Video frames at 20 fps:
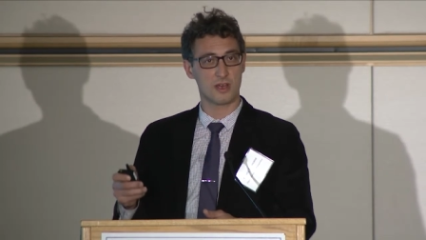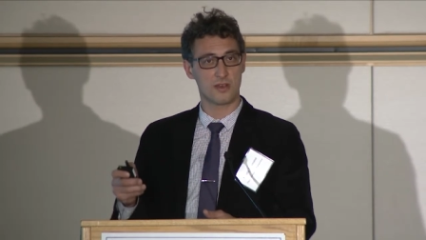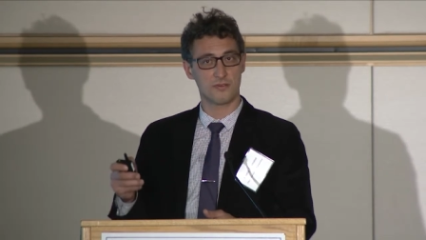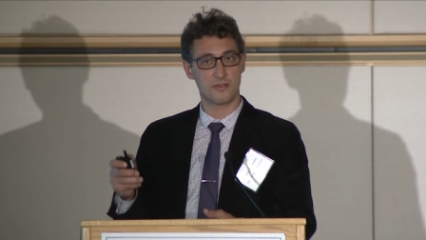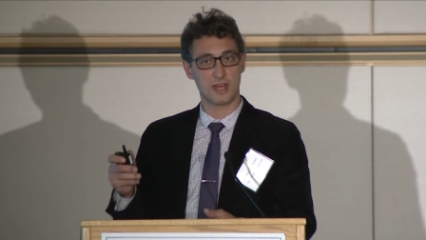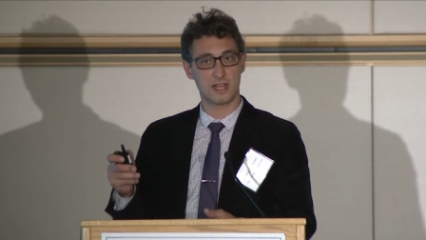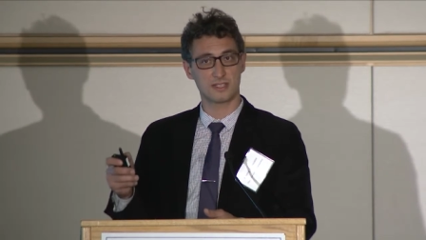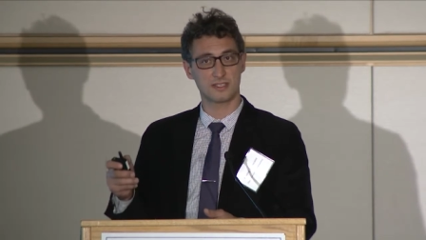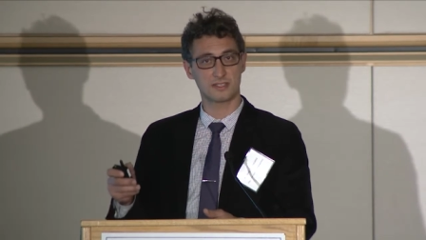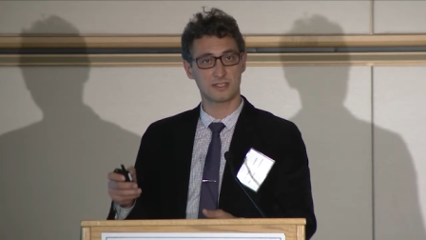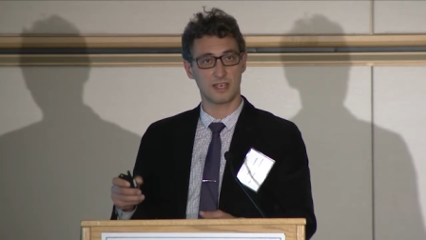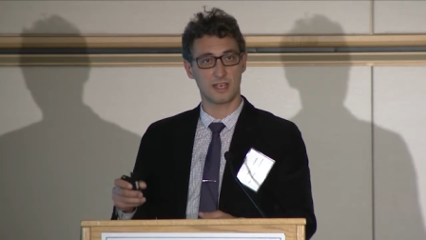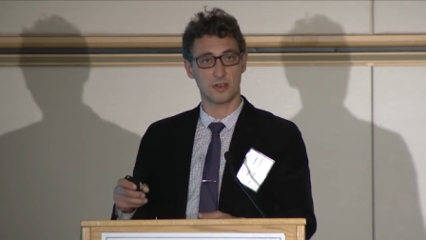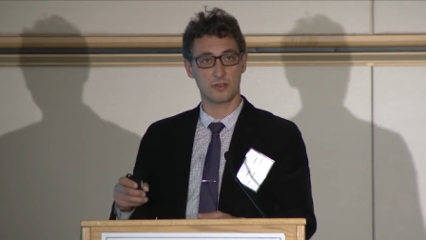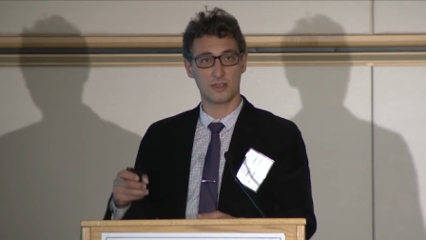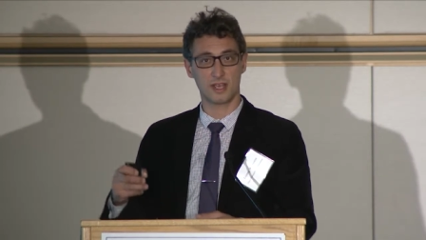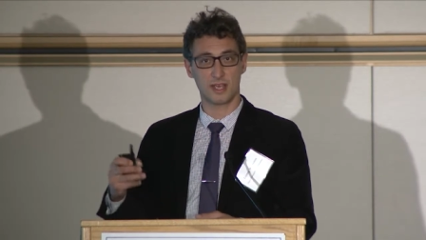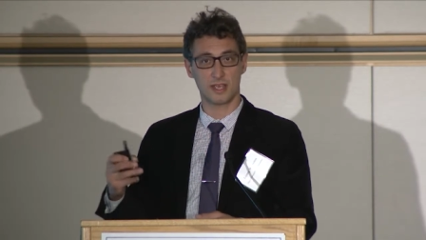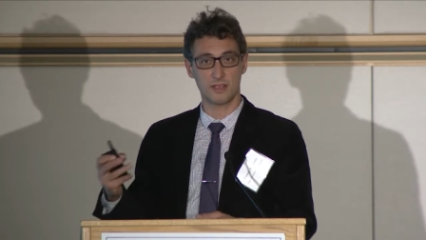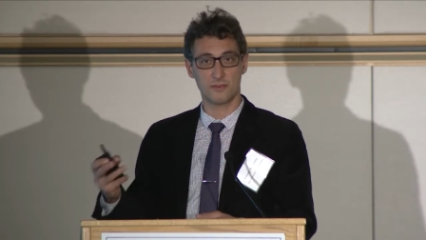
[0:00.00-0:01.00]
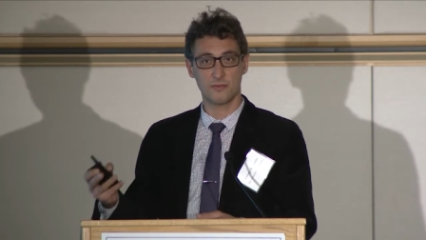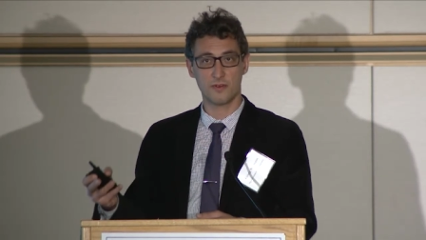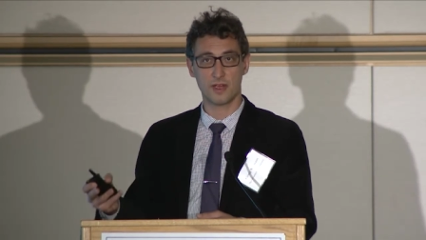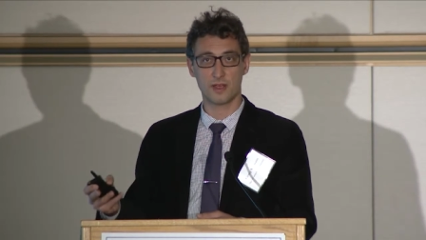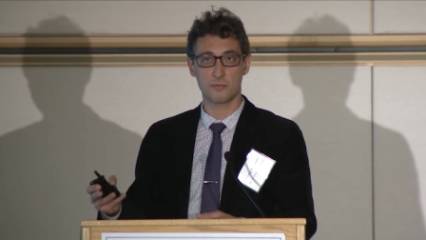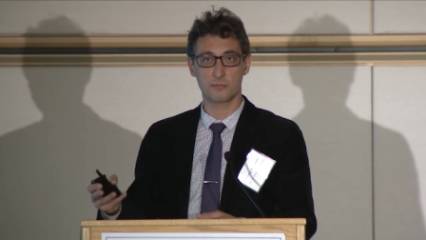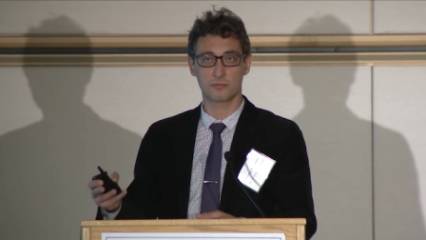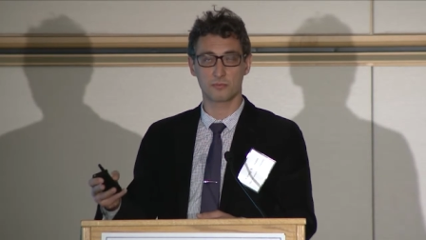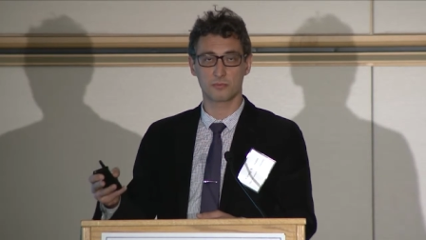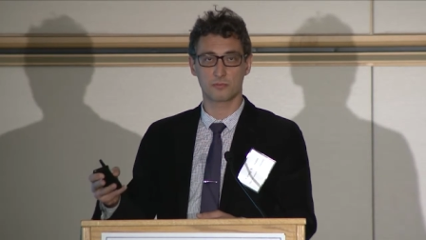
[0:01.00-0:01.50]
then say, okay, if
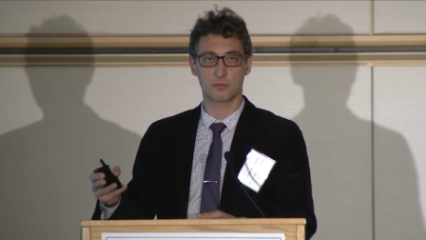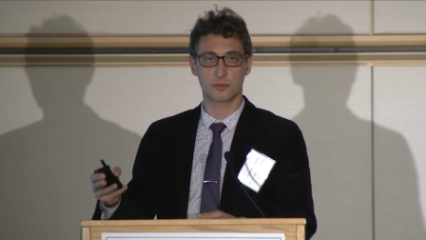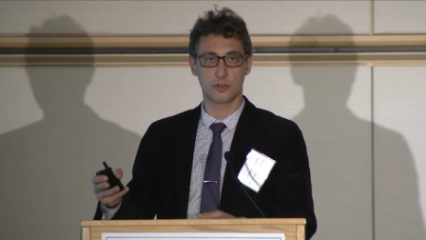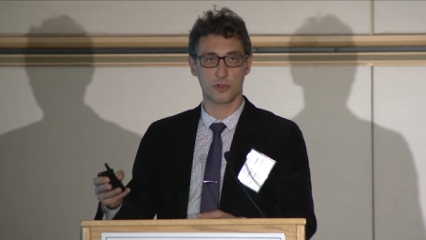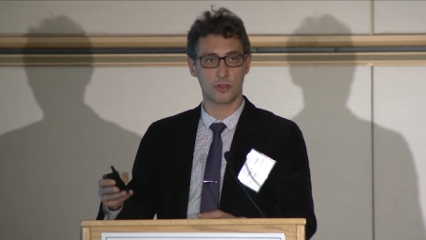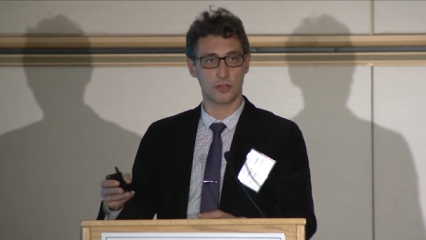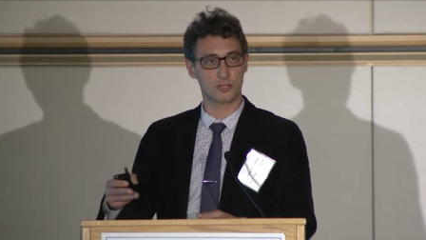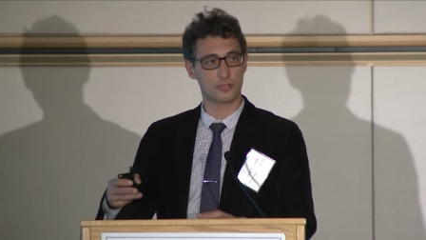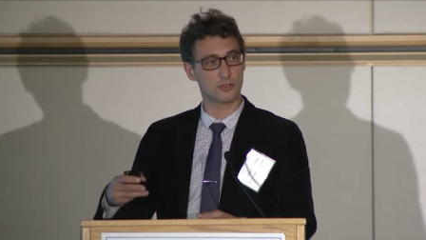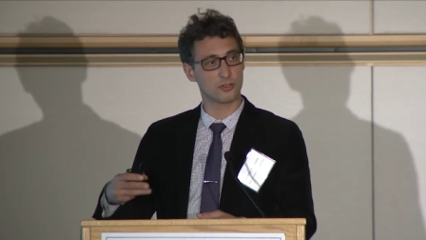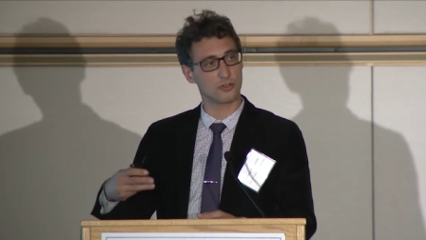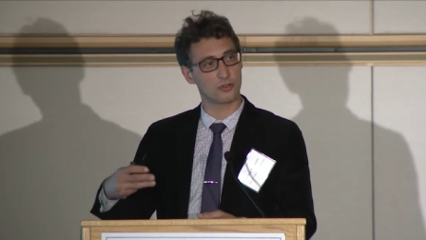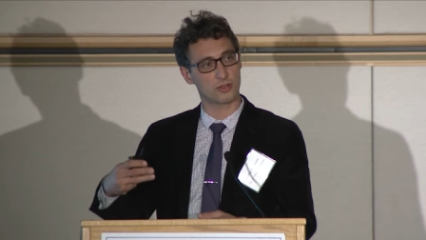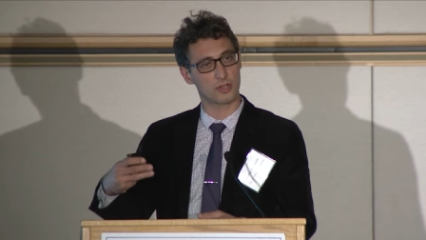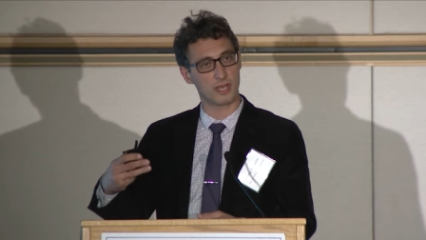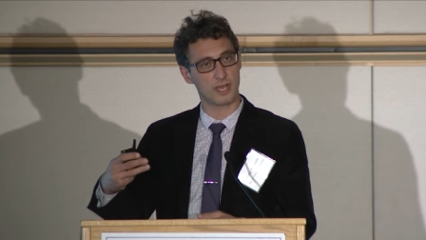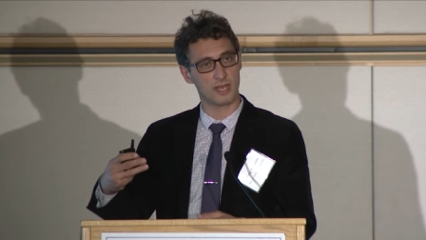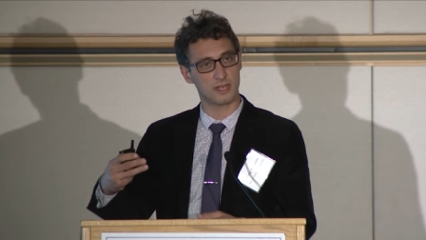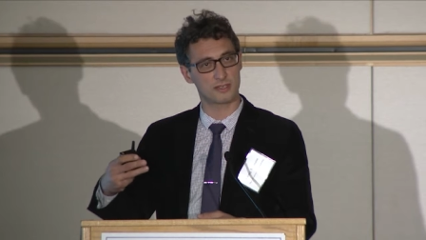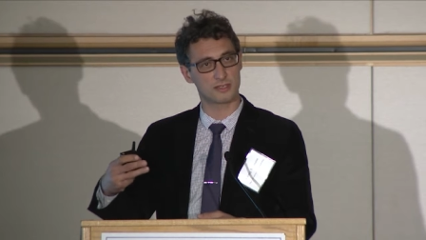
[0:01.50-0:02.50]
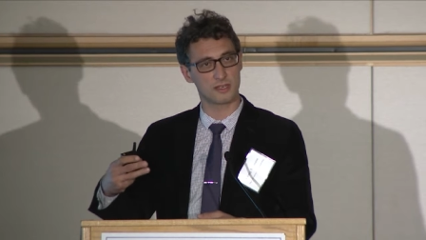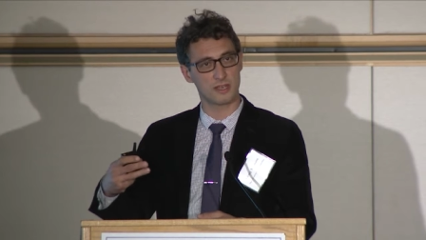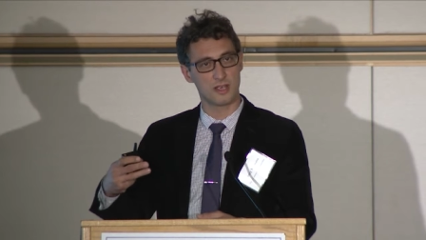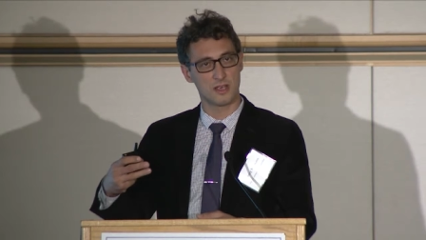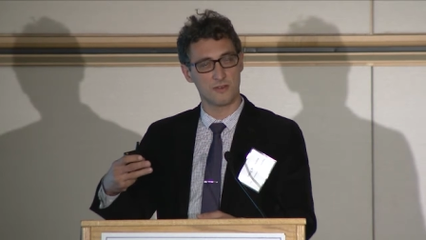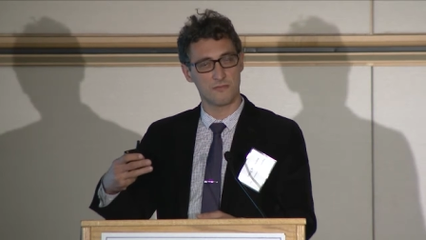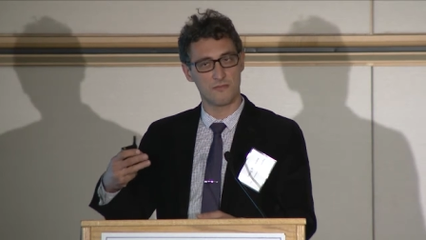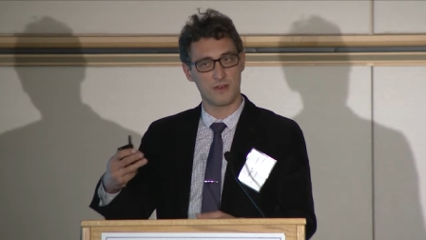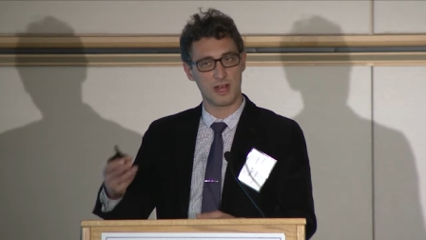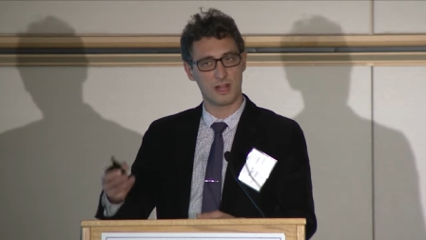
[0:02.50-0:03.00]
I'm going to look at
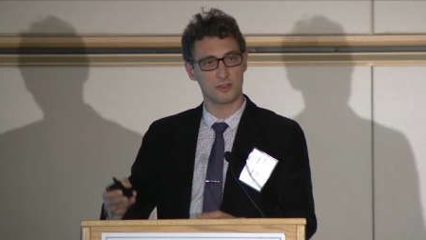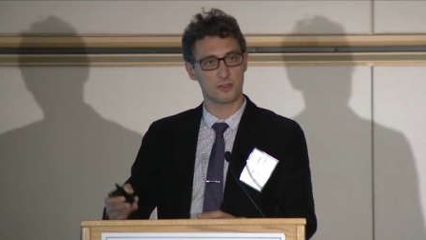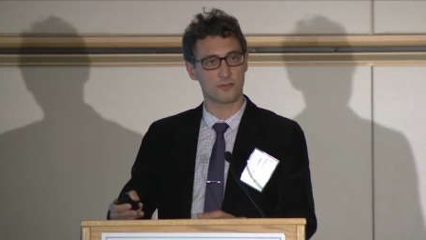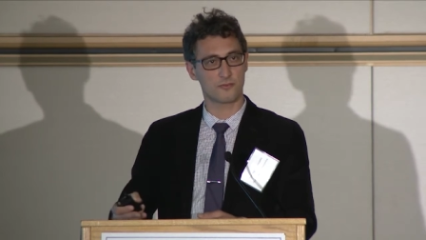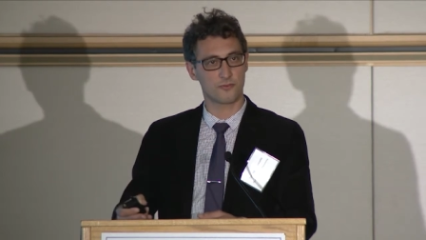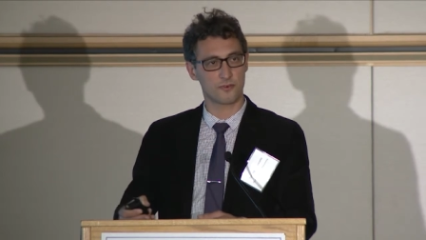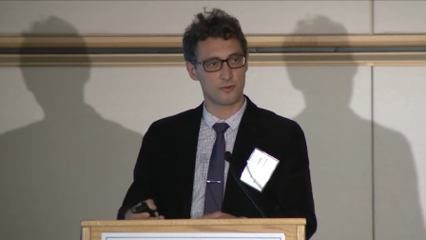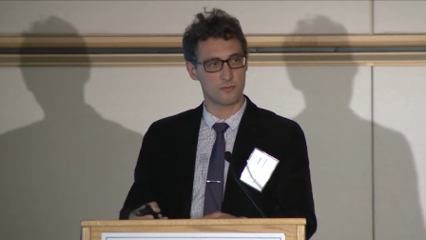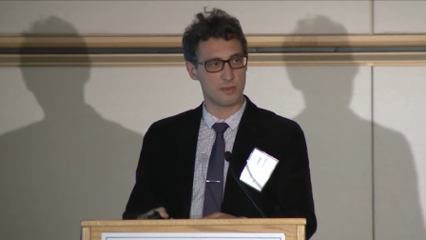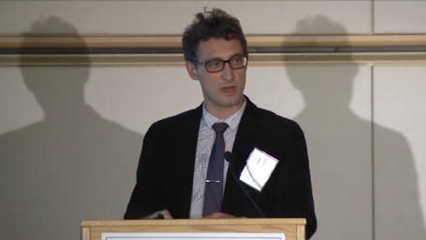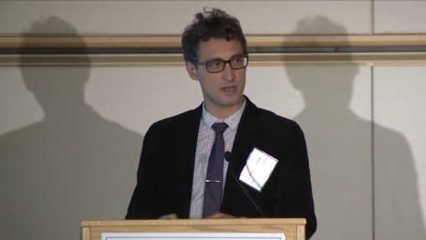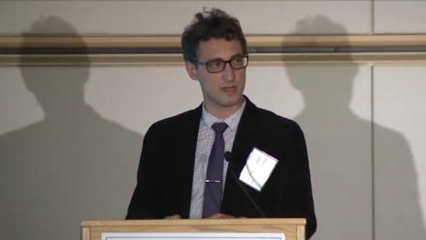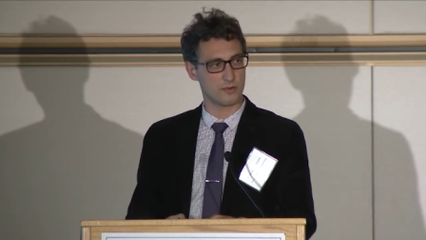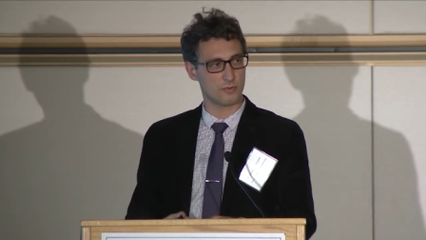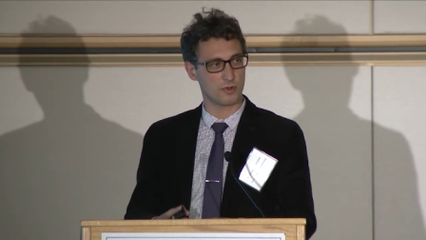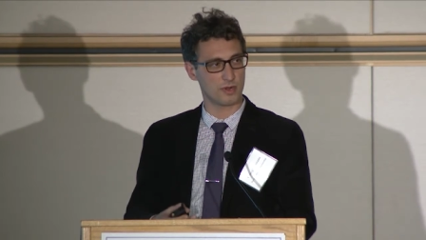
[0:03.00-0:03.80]
value for money,